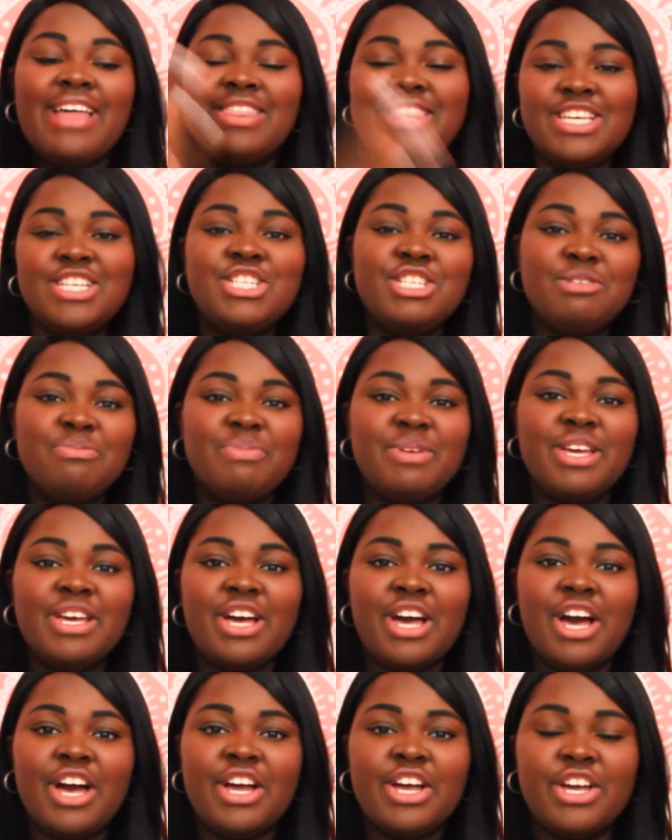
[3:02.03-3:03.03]
this should be
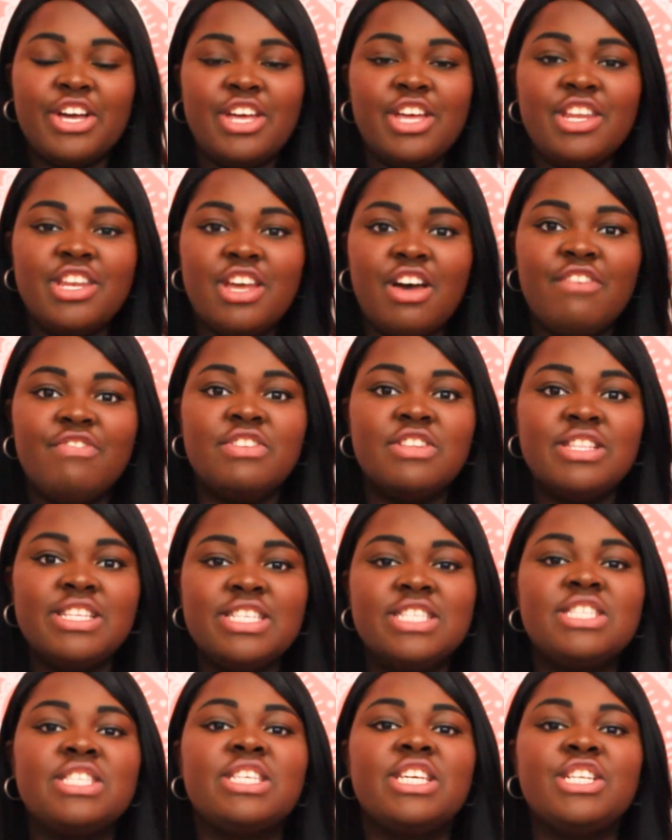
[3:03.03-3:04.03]
a good enough, at
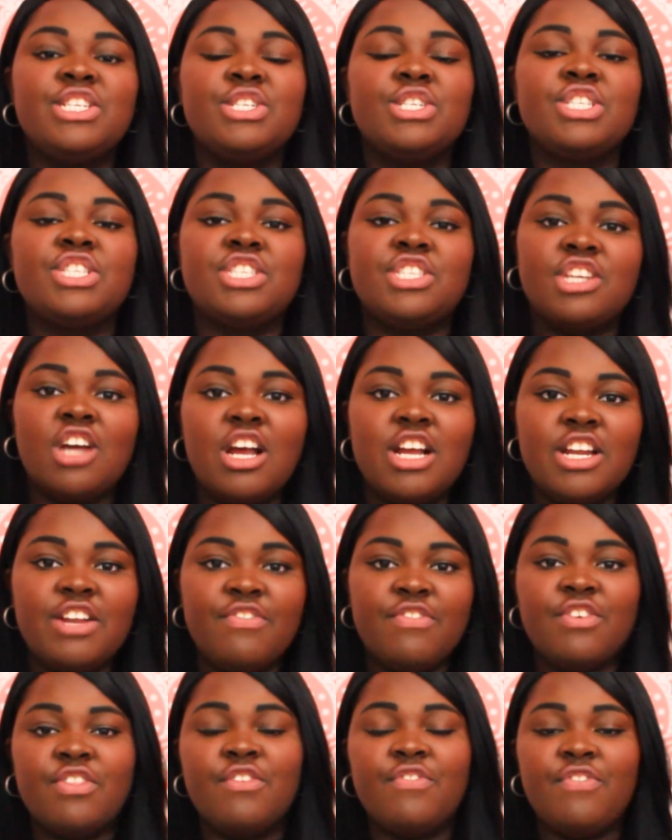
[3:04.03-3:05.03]
least get you
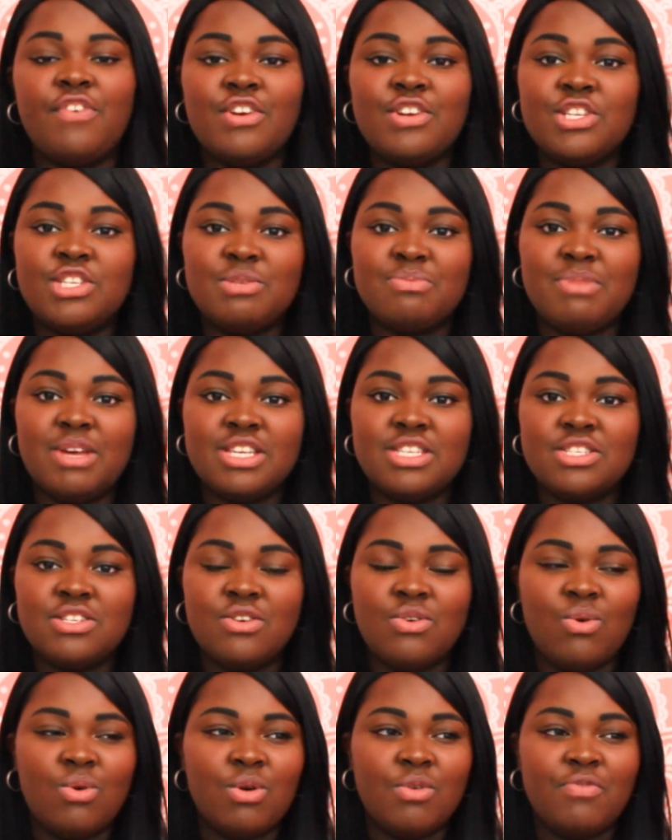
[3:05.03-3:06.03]
started for the first
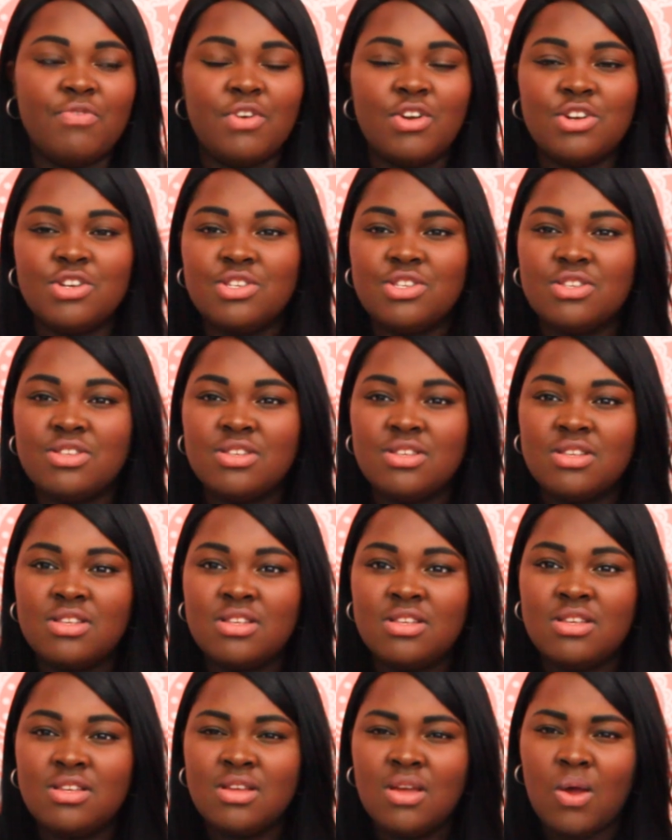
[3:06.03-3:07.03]
semester or first
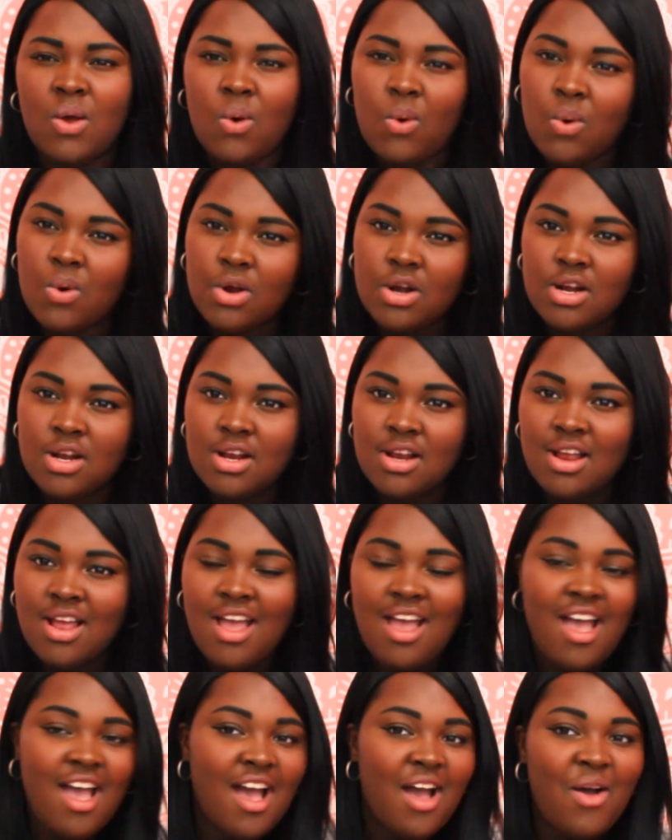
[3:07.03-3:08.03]
quarter,
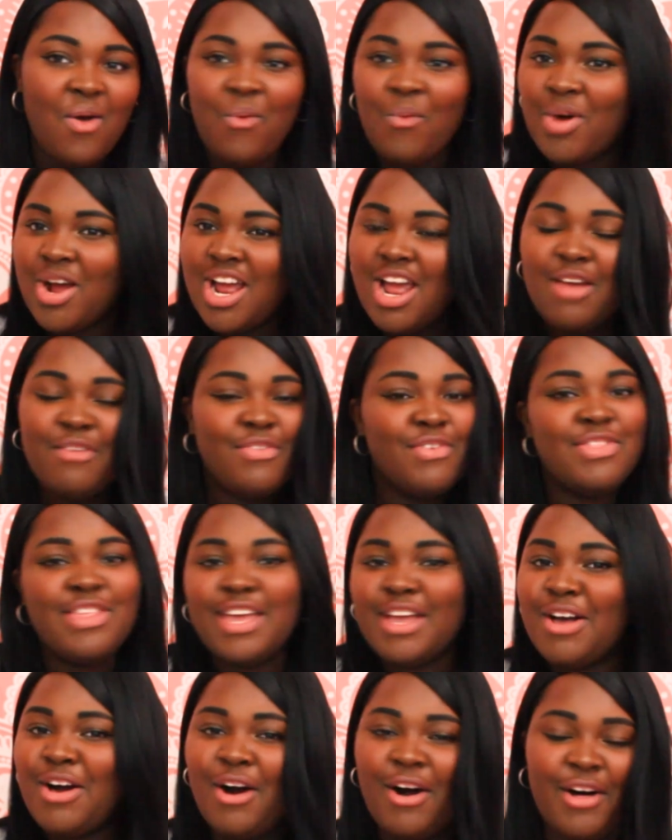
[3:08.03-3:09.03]
wherever
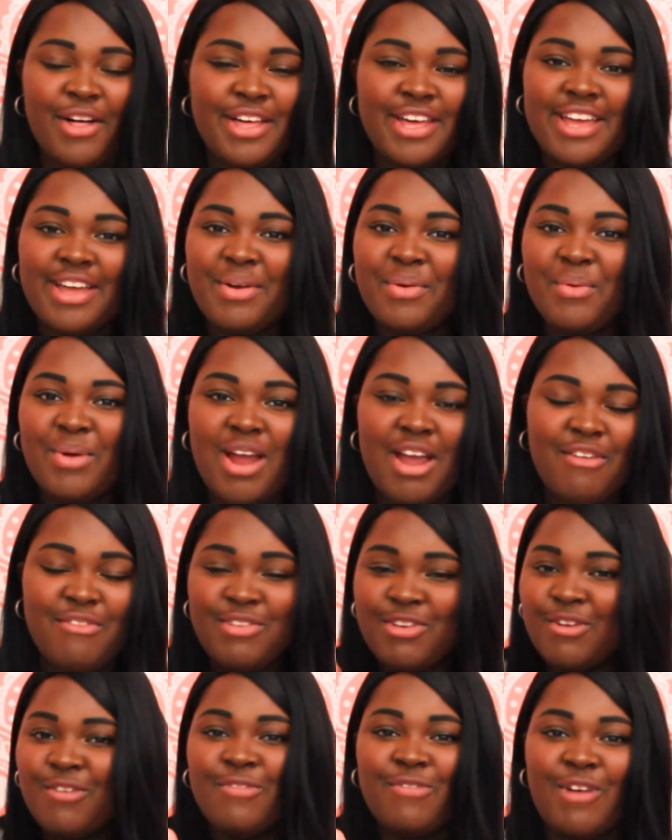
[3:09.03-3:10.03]
they call it, wherever
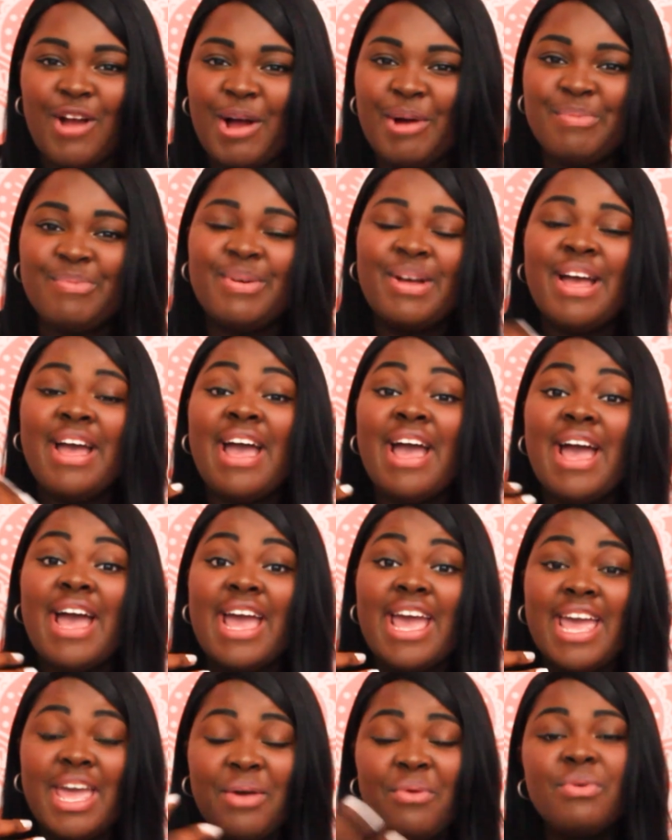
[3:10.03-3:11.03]
you're from,
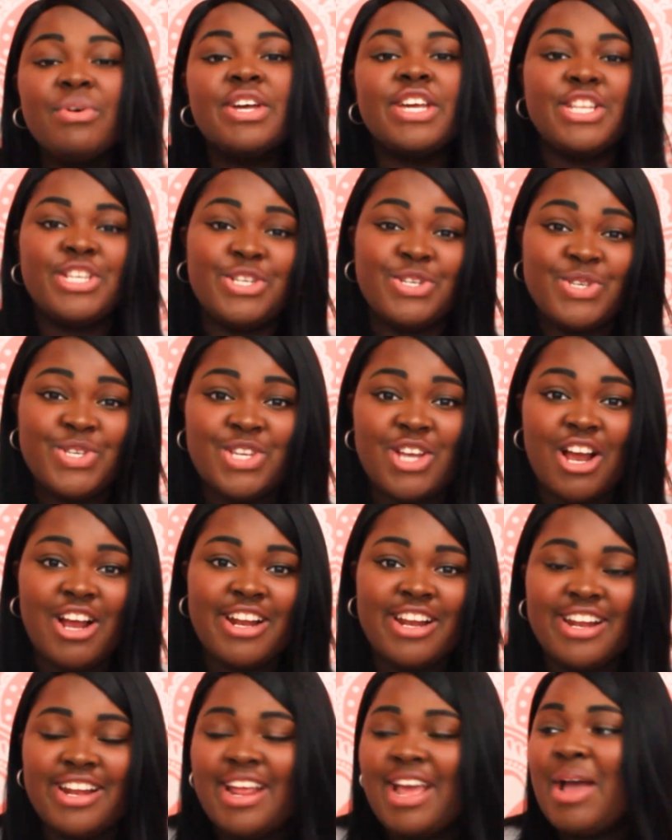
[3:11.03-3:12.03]
it will get you
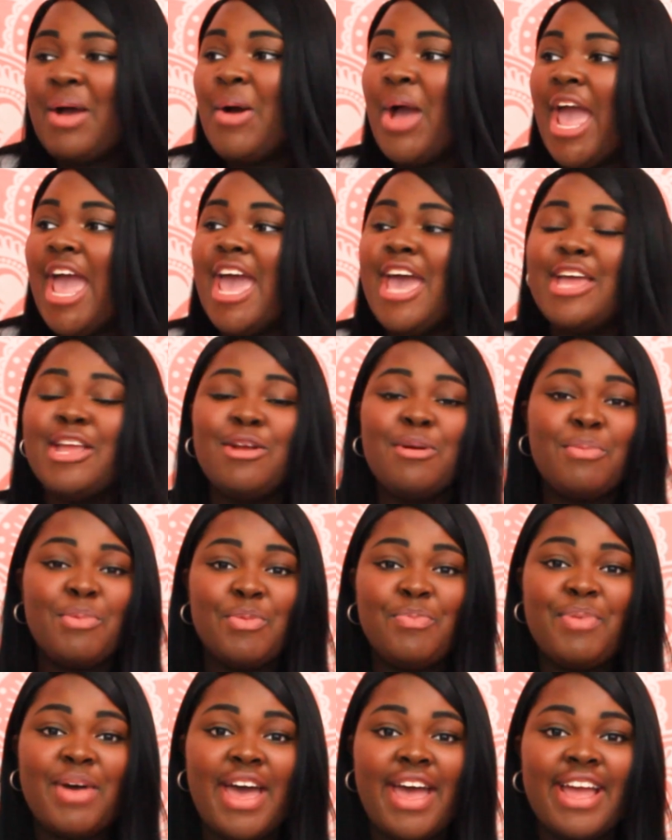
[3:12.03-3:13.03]
started. And your
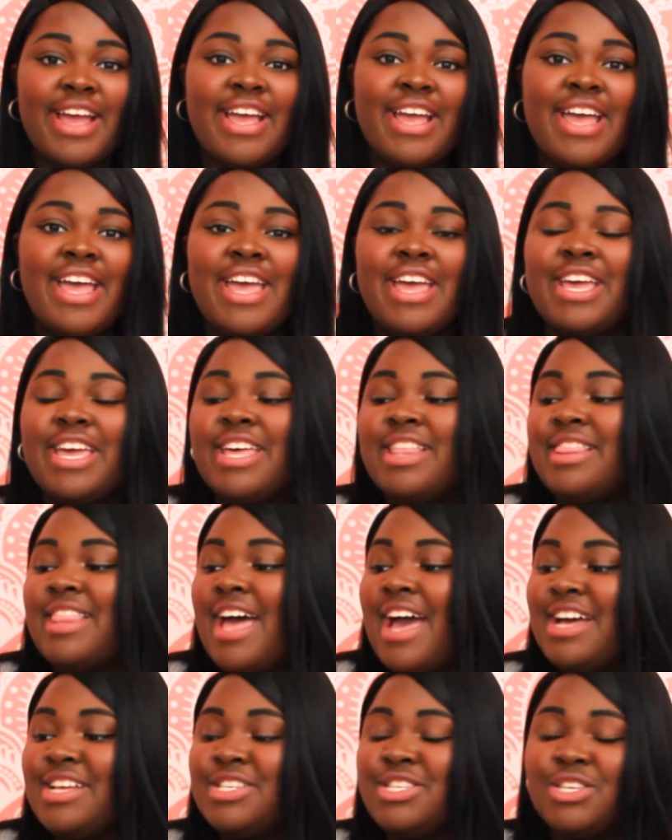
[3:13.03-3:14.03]
book bag can
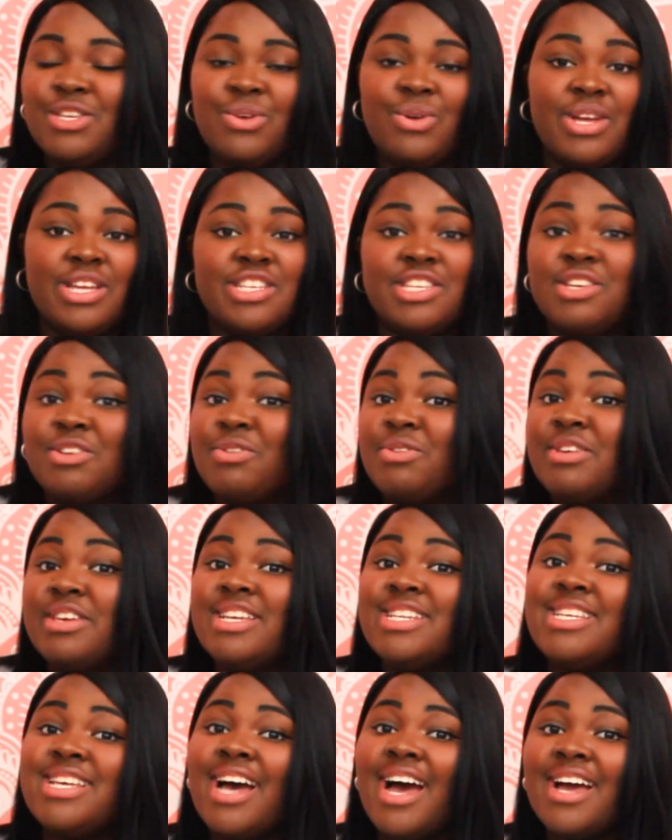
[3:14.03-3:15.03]
last you until you
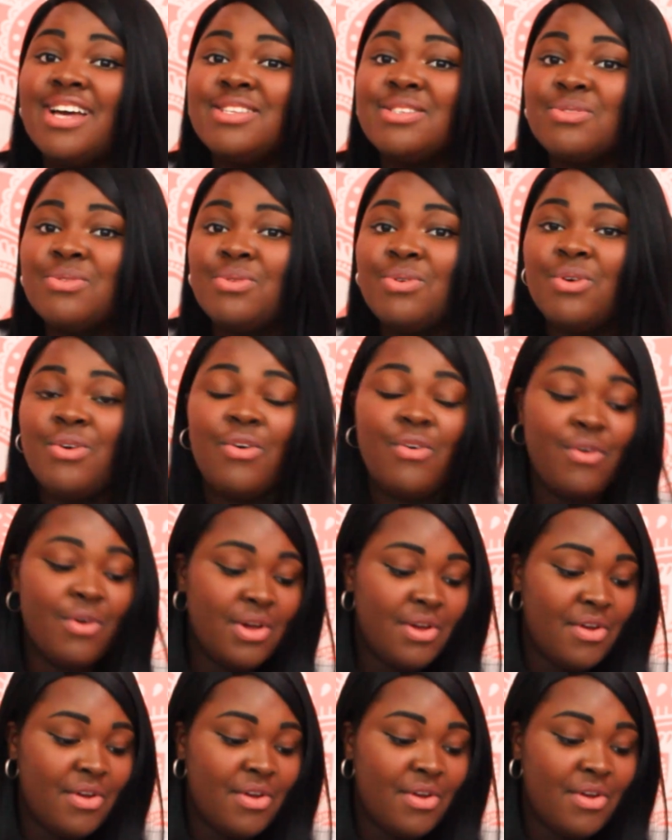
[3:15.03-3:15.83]
get to high school,